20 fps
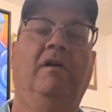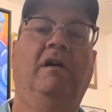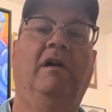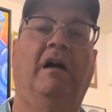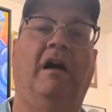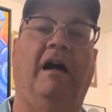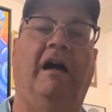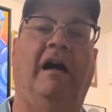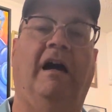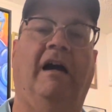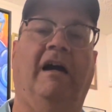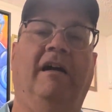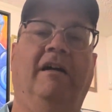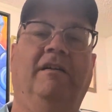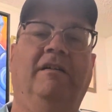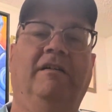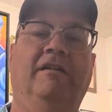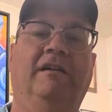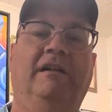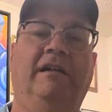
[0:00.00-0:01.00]
Hi,
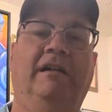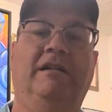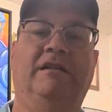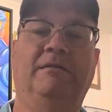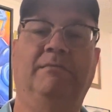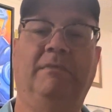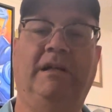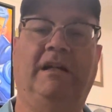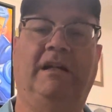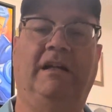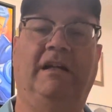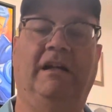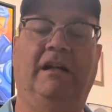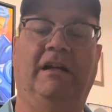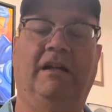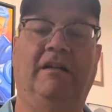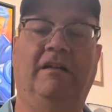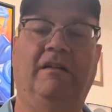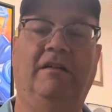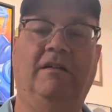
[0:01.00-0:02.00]
it's me
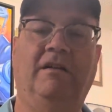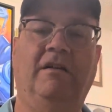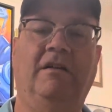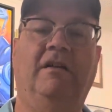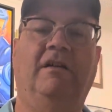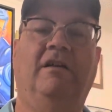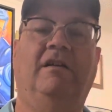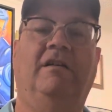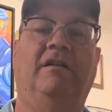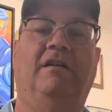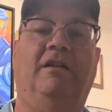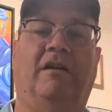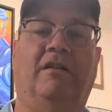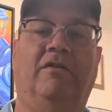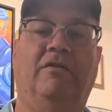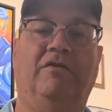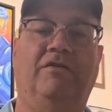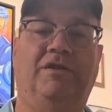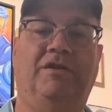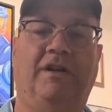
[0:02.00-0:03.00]
again,
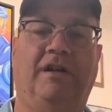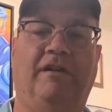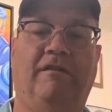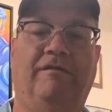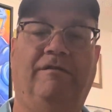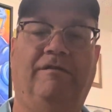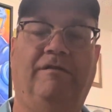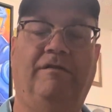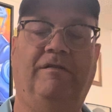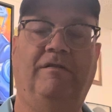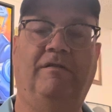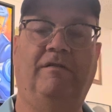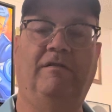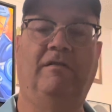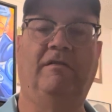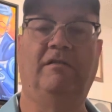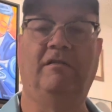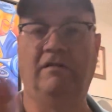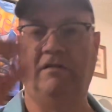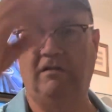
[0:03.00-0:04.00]
Dr. Jeff.
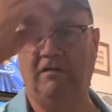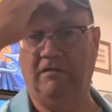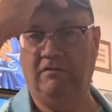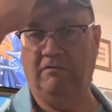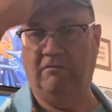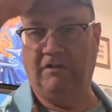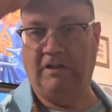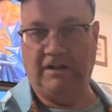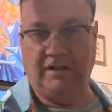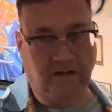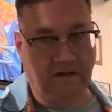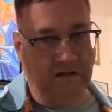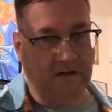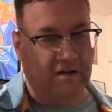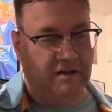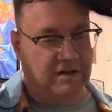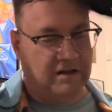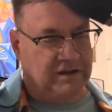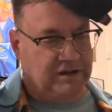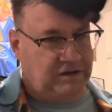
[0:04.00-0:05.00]
Wait,
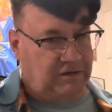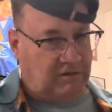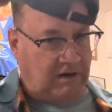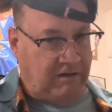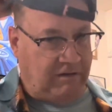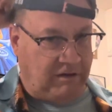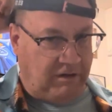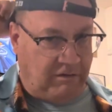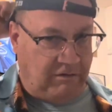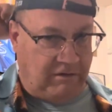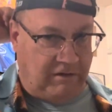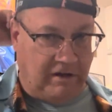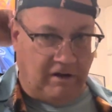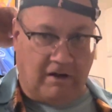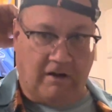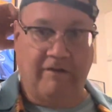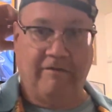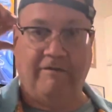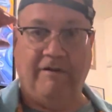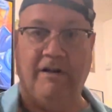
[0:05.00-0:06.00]
so I know that
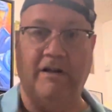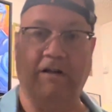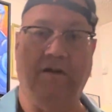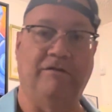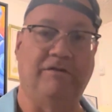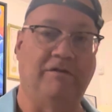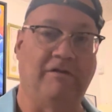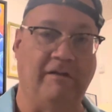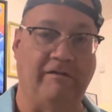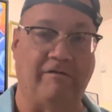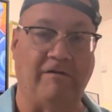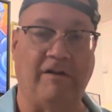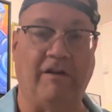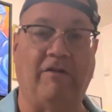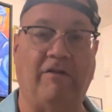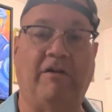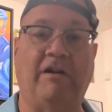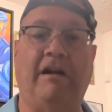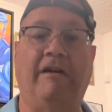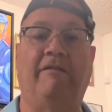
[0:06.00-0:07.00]
all the videos are different.
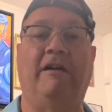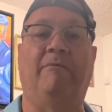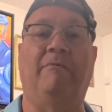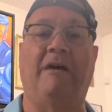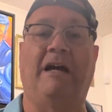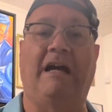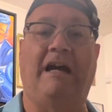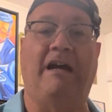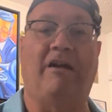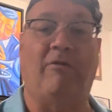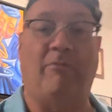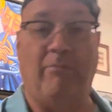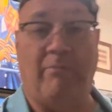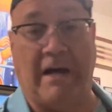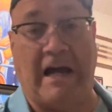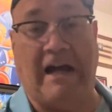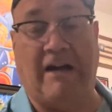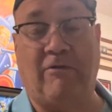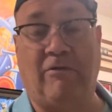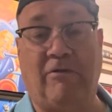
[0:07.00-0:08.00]
Okay, I've got my hat on
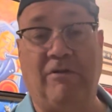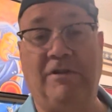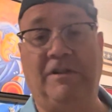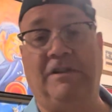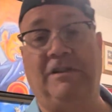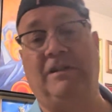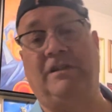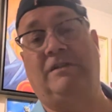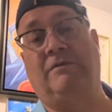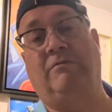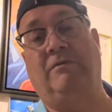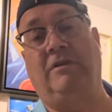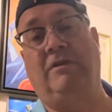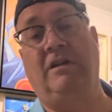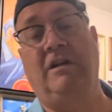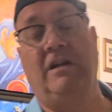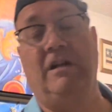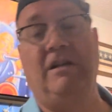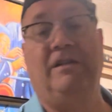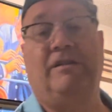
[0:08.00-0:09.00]
backwards in this one,
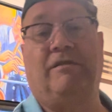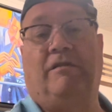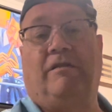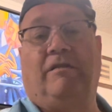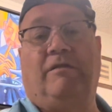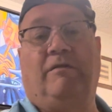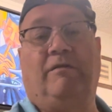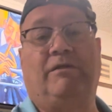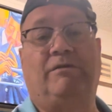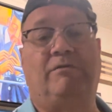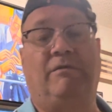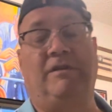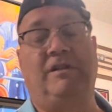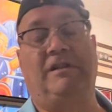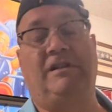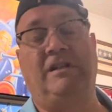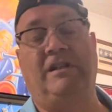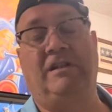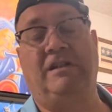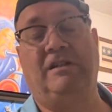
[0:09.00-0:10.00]
so I know which one
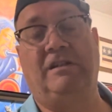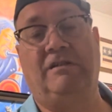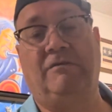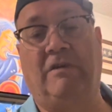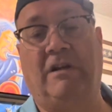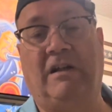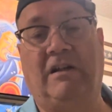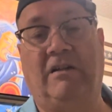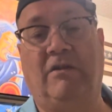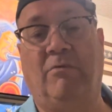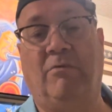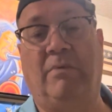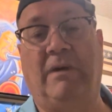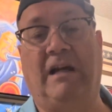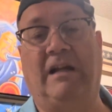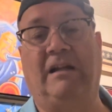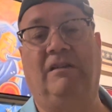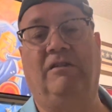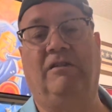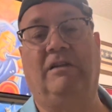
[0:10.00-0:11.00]
this is when I go
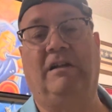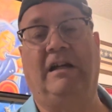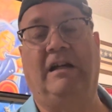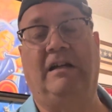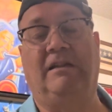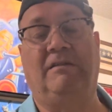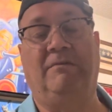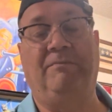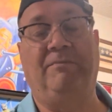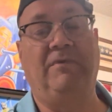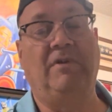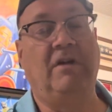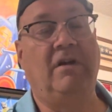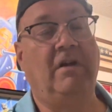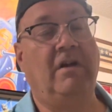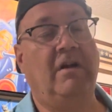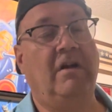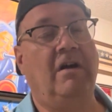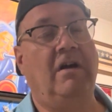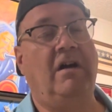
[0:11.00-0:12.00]
back and look at
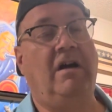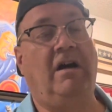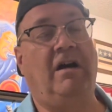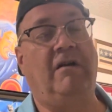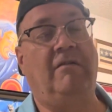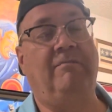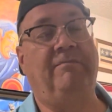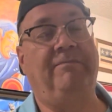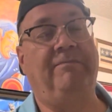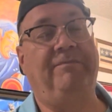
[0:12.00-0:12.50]
them.